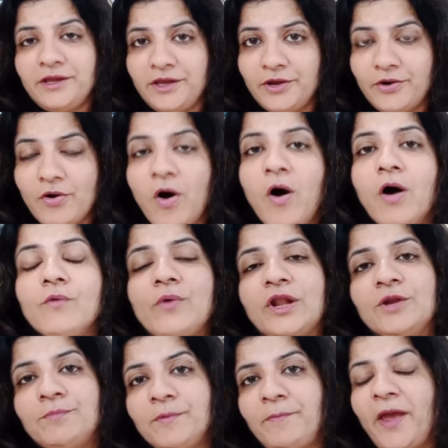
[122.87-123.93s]
care of while
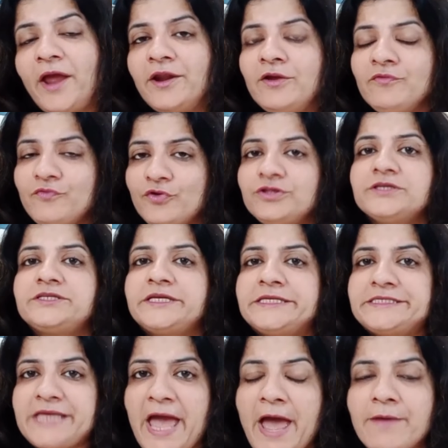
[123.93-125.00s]
you're preparing for this
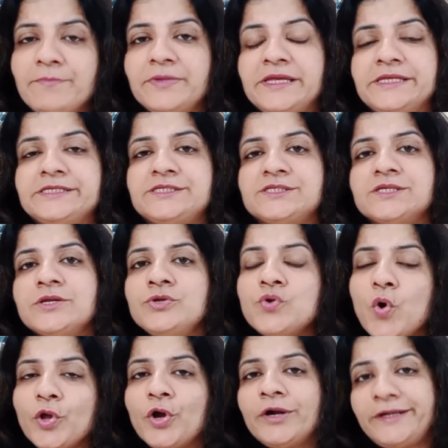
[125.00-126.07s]
exam is
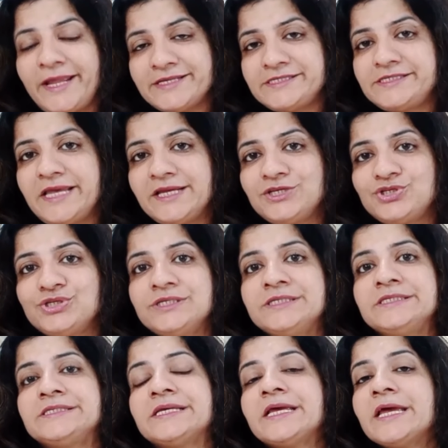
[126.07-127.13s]
know your test
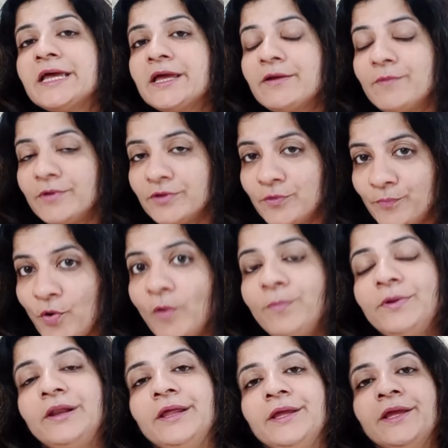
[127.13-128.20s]
sections
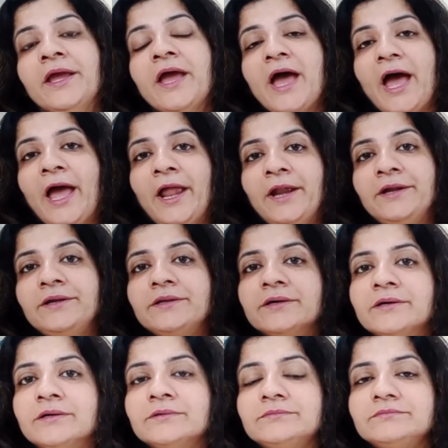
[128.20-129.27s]
properly, and
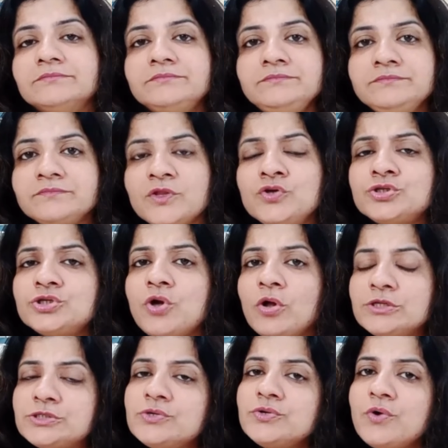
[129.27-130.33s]
you should
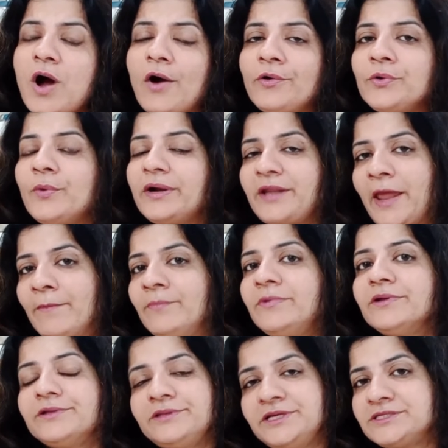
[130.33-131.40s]
also know how to attempt
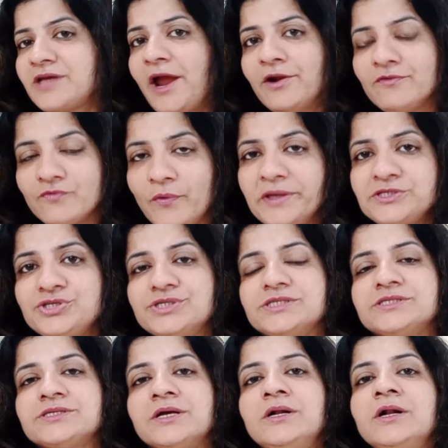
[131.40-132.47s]
these kind of
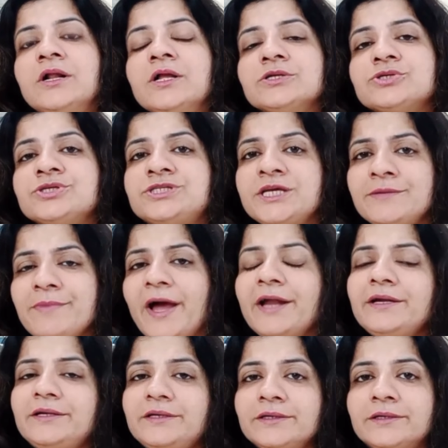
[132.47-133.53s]
questions. So
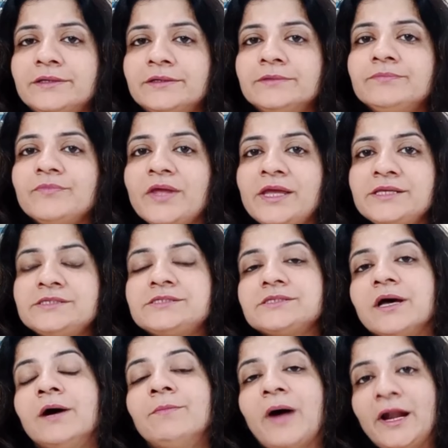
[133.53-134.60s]
GMAT is
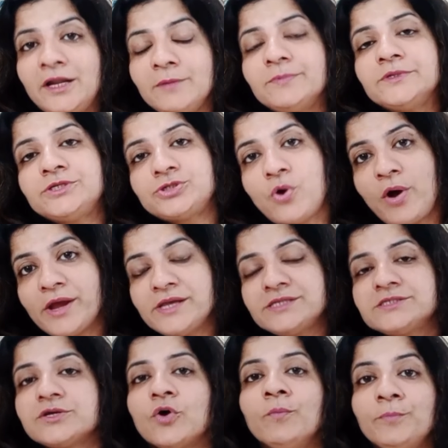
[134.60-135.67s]
a multiple
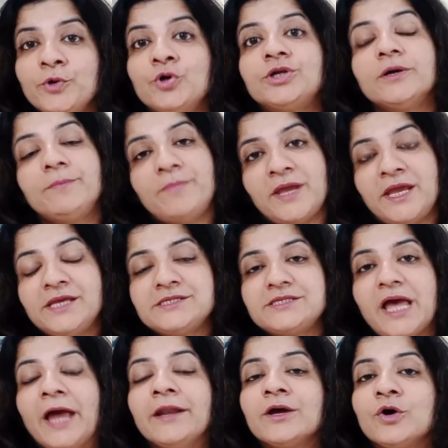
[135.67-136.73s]
choice, computer based,
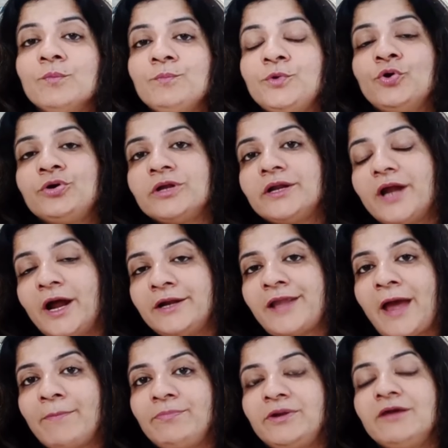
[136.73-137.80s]
and a computer
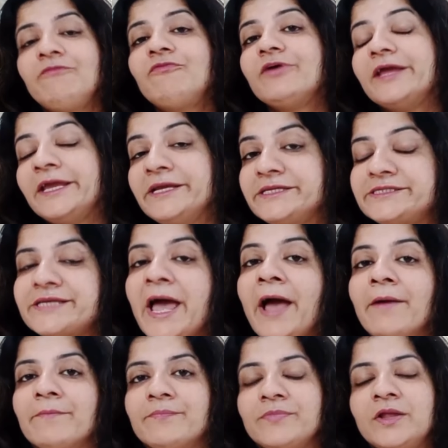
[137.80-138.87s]
adaptive
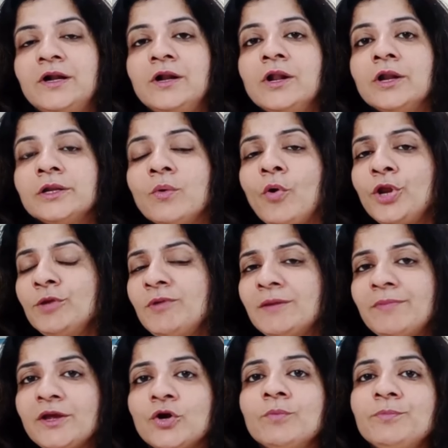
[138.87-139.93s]
exam. Now what do you mean
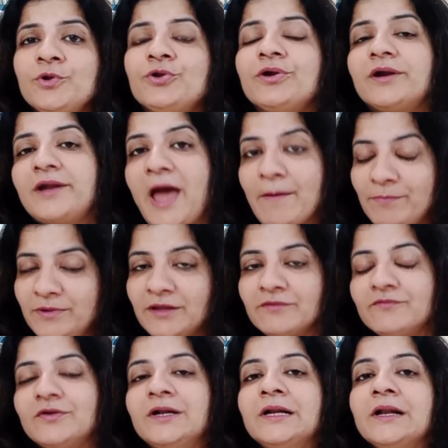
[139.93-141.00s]
by computer adaptive?
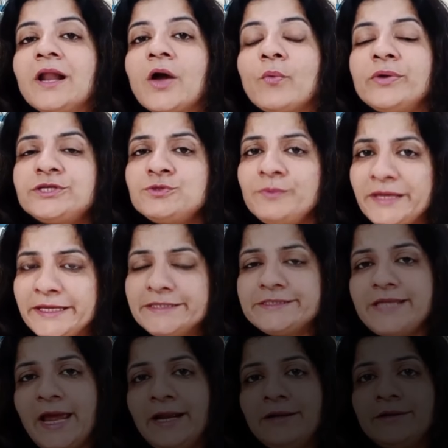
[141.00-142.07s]
Which means
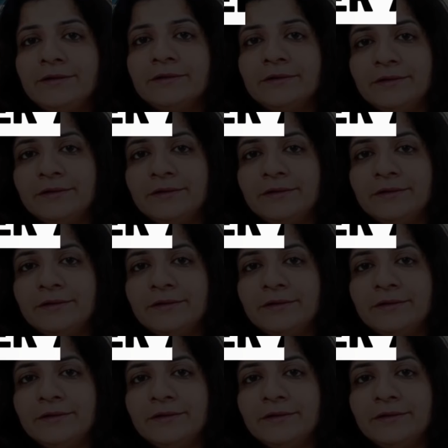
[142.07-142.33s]
that